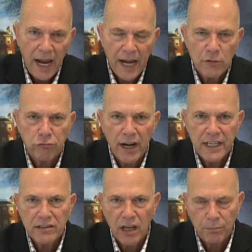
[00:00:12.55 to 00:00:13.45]
and
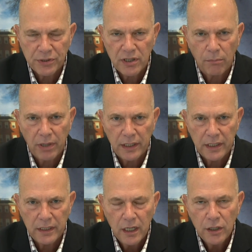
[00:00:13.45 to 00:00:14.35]
raise up
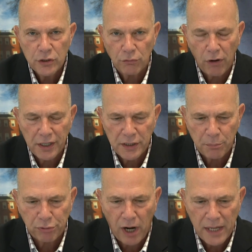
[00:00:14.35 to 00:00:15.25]
somebody to run in the
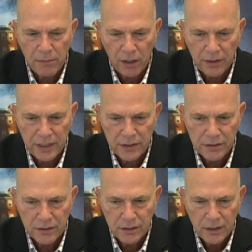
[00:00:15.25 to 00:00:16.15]
primaries.